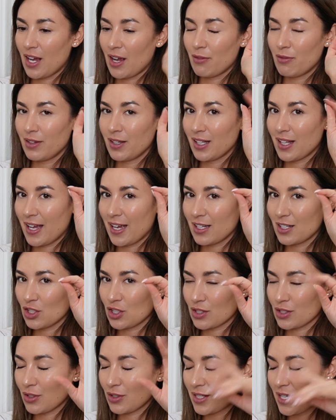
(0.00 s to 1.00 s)
I feel like it
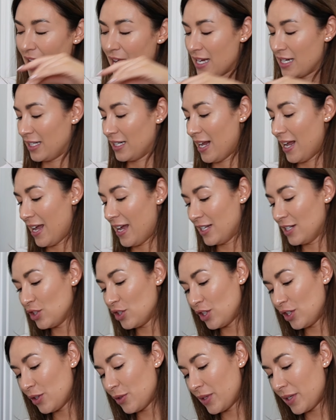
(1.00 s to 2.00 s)
just goes hand in hand.
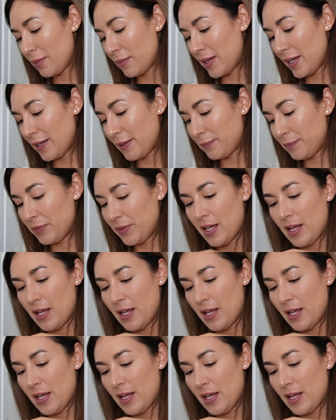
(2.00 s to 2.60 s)
Do you know what I mean?